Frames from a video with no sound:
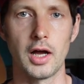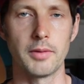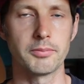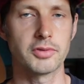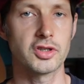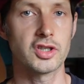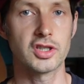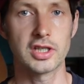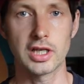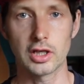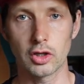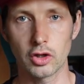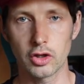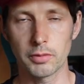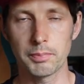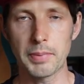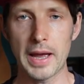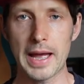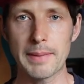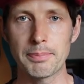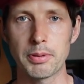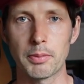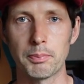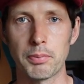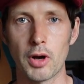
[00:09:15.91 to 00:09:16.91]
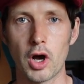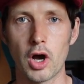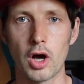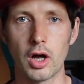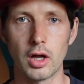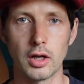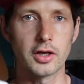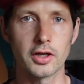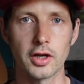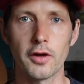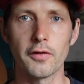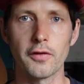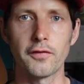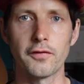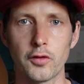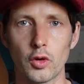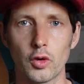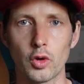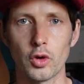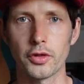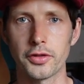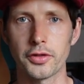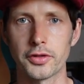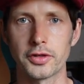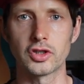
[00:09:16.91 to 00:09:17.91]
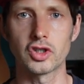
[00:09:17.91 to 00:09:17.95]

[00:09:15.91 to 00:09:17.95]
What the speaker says: Steal the pepper pot, go forth